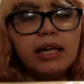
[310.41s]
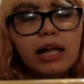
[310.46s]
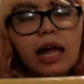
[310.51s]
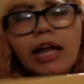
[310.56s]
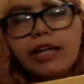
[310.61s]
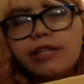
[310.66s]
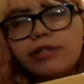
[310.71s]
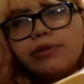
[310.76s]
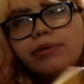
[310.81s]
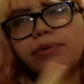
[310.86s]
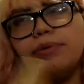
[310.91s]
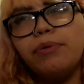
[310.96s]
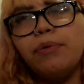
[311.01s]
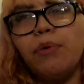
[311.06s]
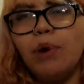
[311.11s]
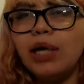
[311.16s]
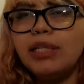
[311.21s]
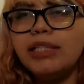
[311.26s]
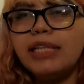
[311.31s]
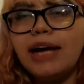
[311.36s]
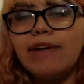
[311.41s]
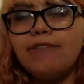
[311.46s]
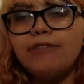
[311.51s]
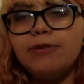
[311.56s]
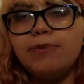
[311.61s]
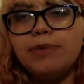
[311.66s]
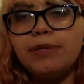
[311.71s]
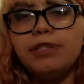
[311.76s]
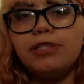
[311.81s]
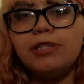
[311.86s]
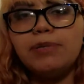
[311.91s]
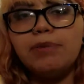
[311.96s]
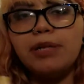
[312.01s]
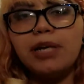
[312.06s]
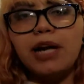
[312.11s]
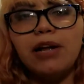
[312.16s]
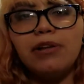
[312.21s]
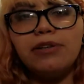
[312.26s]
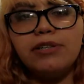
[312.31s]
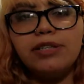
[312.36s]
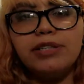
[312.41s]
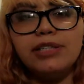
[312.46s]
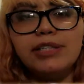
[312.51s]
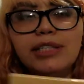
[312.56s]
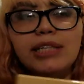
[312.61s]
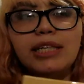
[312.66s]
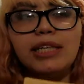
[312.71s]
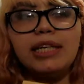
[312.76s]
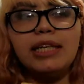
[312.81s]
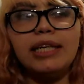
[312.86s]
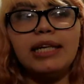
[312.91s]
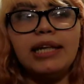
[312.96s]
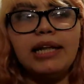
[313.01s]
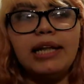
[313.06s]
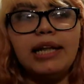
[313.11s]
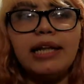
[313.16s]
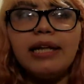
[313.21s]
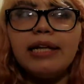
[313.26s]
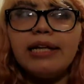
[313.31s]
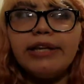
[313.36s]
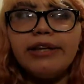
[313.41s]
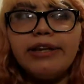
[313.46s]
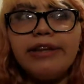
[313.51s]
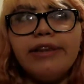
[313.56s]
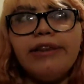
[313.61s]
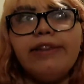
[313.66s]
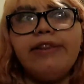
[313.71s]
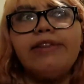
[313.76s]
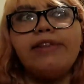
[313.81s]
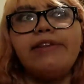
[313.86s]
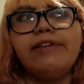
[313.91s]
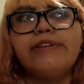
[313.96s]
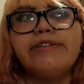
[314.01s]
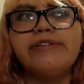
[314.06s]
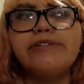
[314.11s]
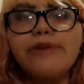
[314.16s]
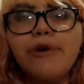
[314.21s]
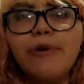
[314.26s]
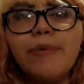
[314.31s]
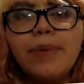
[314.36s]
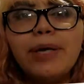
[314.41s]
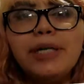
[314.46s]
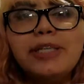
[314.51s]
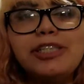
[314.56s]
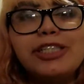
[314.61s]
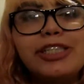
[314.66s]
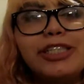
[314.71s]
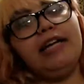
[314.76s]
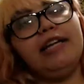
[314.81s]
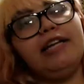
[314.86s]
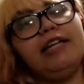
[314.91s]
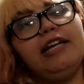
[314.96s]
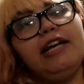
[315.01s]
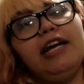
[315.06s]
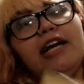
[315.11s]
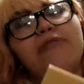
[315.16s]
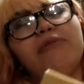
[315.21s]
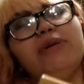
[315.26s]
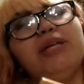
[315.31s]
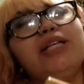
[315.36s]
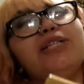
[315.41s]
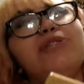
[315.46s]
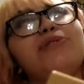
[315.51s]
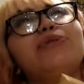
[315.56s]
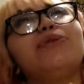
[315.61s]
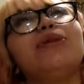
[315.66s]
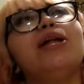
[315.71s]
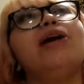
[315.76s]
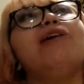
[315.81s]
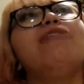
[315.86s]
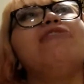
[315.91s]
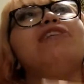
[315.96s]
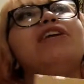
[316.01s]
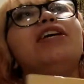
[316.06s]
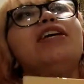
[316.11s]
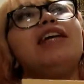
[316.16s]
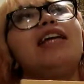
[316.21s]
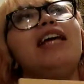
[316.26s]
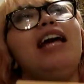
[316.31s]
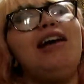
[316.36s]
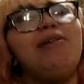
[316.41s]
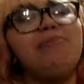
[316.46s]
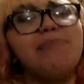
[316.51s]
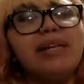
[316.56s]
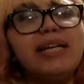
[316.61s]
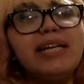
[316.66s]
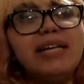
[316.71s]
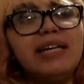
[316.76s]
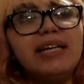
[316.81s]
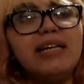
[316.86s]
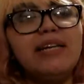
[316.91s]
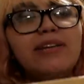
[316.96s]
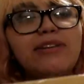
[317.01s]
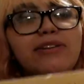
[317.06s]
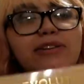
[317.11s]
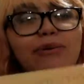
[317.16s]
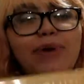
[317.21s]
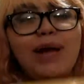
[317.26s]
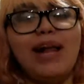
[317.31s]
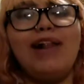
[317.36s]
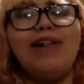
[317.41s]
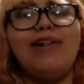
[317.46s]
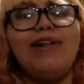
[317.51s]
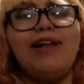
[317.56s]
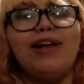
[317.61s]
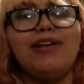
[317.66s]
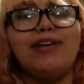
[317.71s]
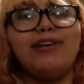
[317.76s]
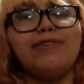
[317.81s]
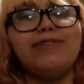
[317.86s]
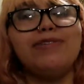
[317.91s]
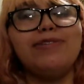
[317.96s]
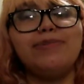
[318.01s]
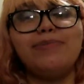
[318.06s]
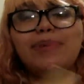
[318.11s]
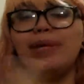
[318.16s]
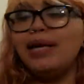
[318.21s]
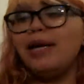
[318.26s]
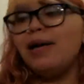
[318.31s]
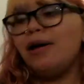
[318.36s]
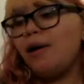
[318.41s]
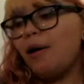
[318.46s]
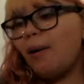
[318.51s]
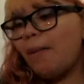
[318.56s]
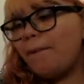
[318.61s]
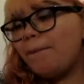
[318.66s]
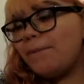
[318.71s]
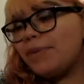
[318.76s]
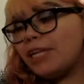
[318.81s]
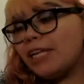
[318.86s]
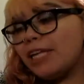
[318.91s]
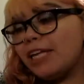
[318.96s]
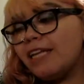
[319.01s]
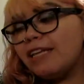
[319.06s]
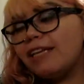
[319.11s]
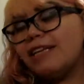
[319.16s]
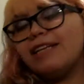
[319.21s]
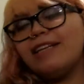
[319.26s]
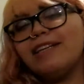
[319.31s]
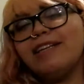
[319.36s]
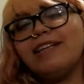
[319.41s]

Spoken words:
I don't want to have to build up the colors so much. And I really do love Emily Noel on YouTube, but